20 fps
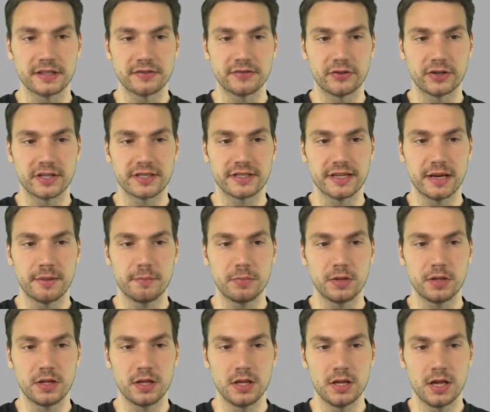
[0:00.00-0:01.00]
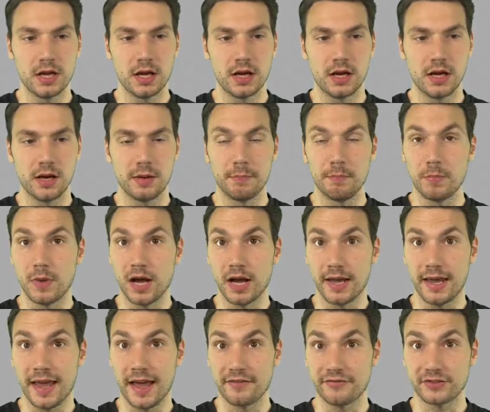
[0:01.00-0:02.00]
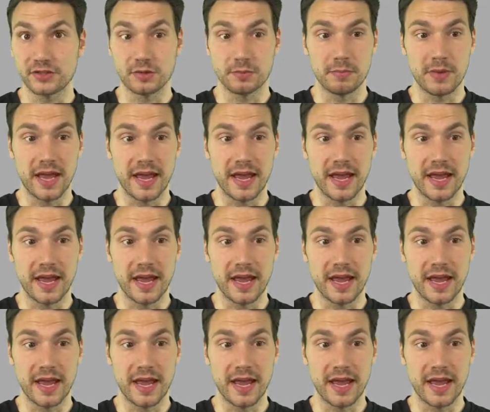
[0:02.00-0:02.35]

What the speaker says: For example, I have some